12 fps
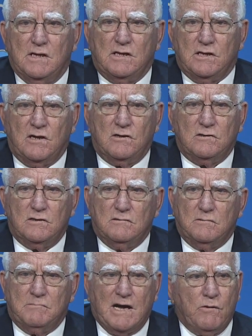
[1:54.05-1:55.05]
You know,
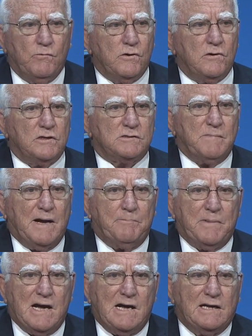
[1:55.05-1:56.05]
my word is my
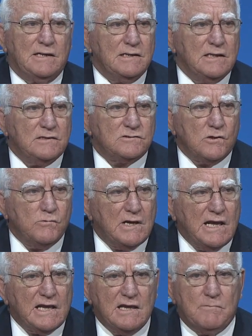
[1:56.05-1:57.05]
bond, and so when
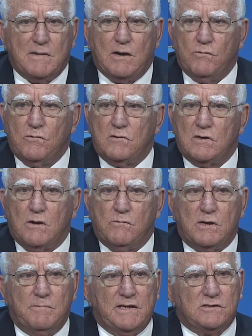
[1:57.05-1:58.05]
I give my word, I
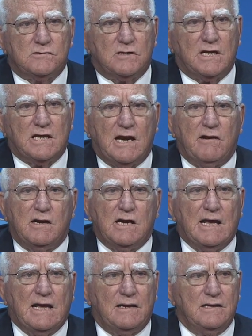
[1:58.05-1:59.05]
want to make sure I carry it
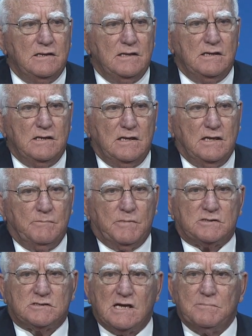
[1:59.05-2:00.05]
out. But
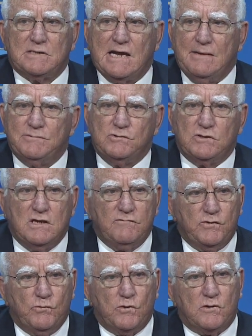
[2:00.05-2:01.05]
sometimes you give
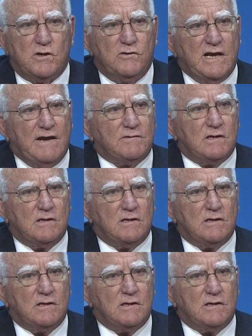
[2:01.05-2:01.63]
your word and you have to